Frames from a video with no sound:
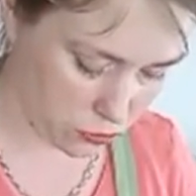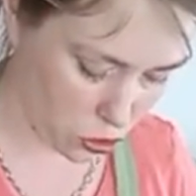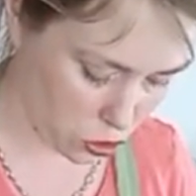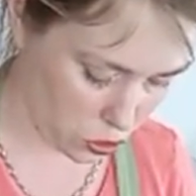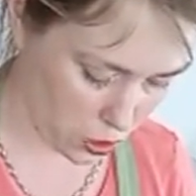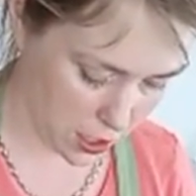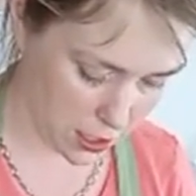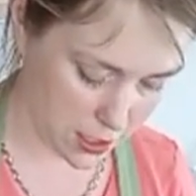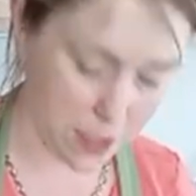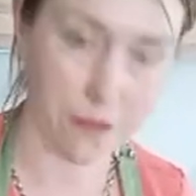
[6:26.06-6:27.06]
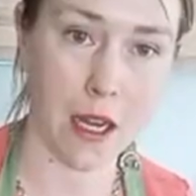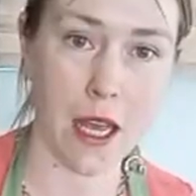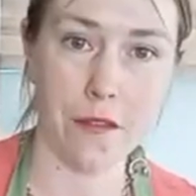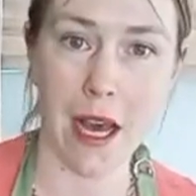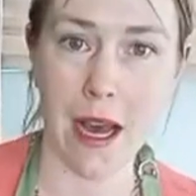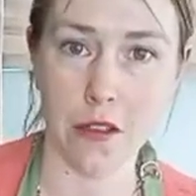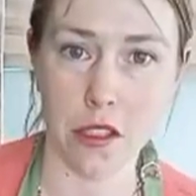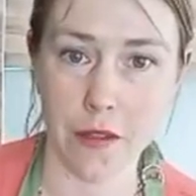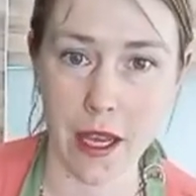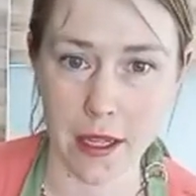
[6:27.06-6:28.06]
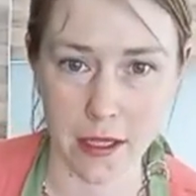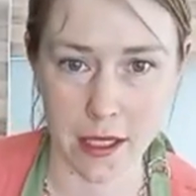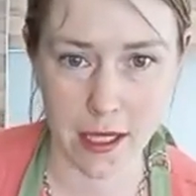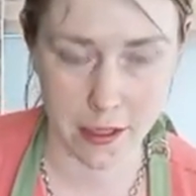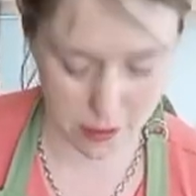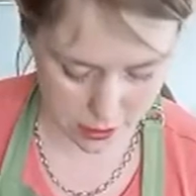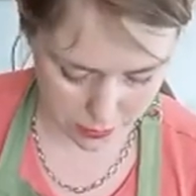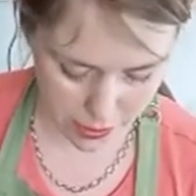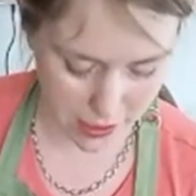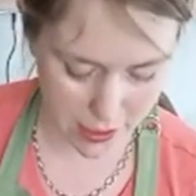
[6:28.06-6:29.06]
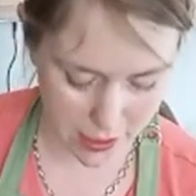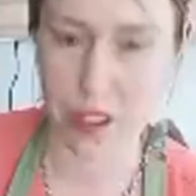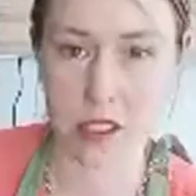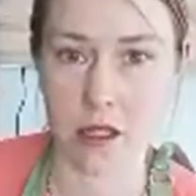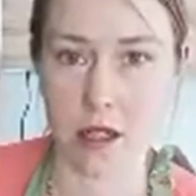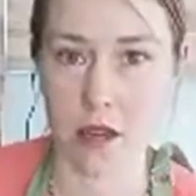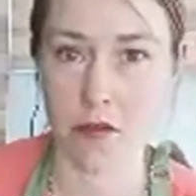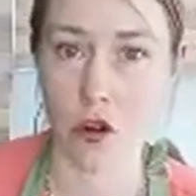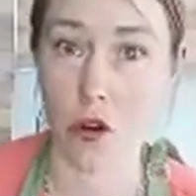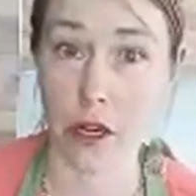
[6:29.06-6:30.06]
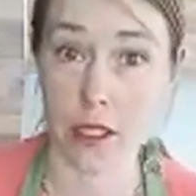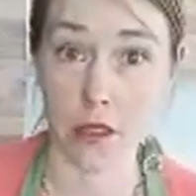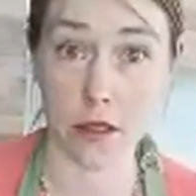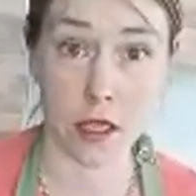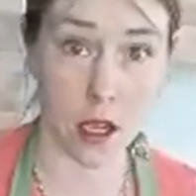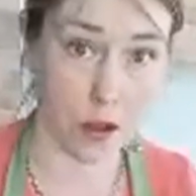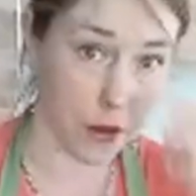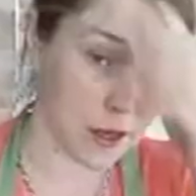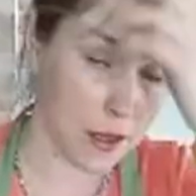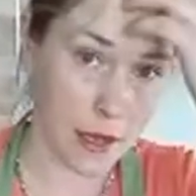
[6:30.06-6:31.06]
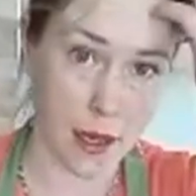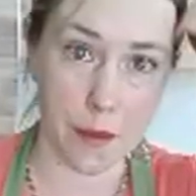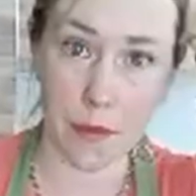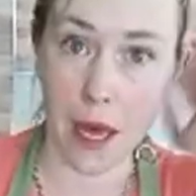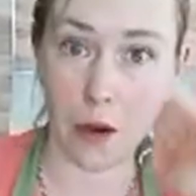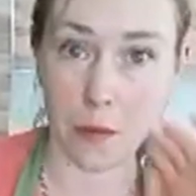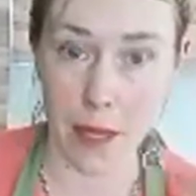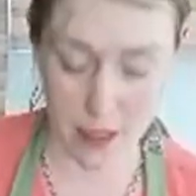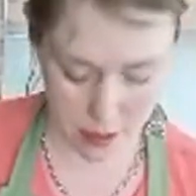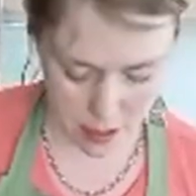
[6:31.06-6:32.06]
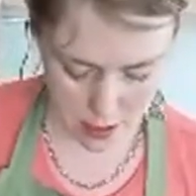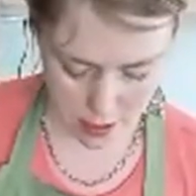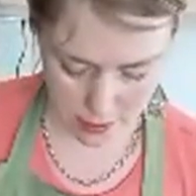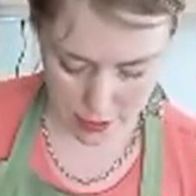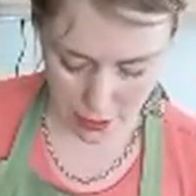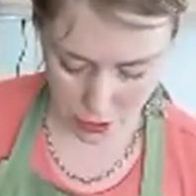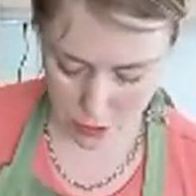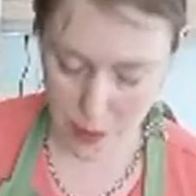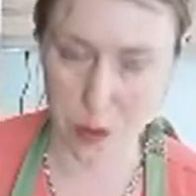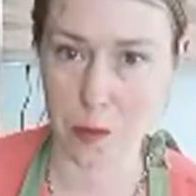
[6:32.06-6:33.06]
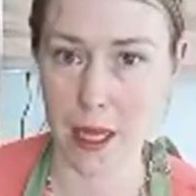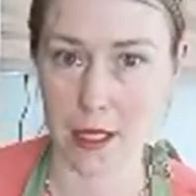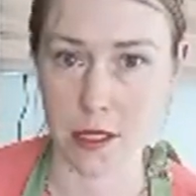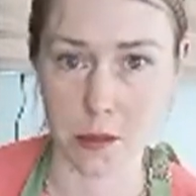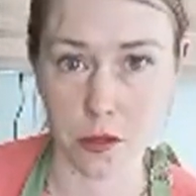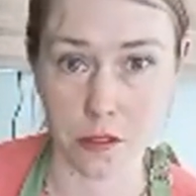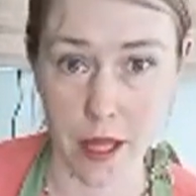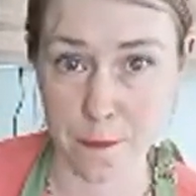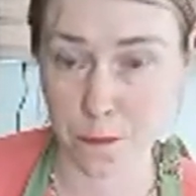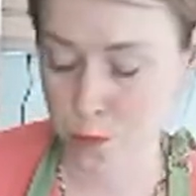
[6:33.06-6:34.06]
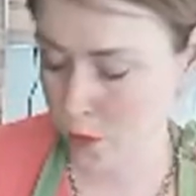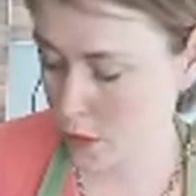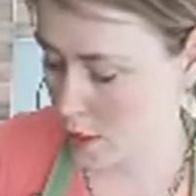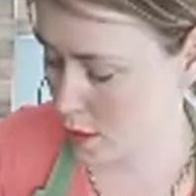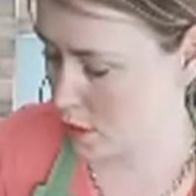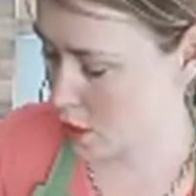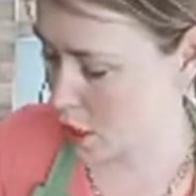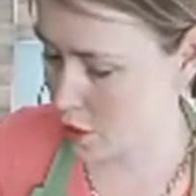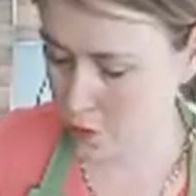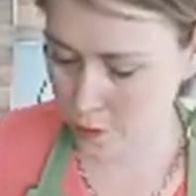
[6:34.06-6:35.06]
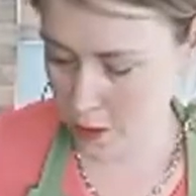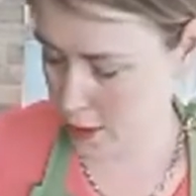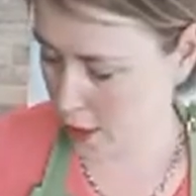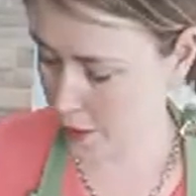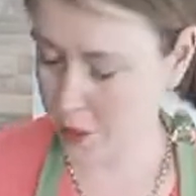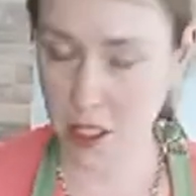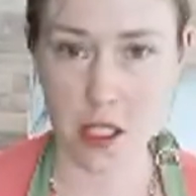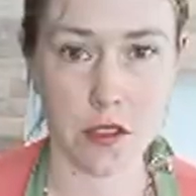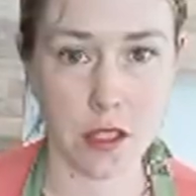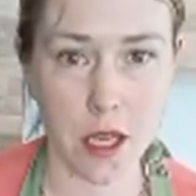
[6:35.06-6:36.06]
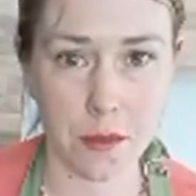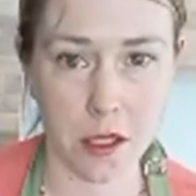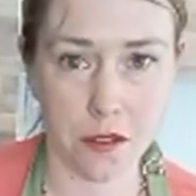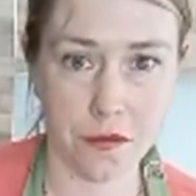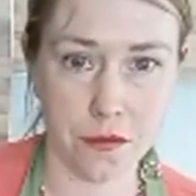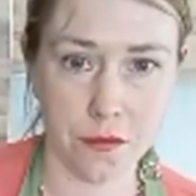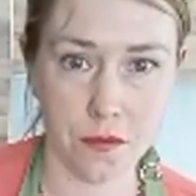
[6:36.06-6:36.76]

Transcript: raw oniony flavour out of it, and because my kids really don't like raw onion, so that will make the salsa a bit more palatable for them. So I'm going to use a couple of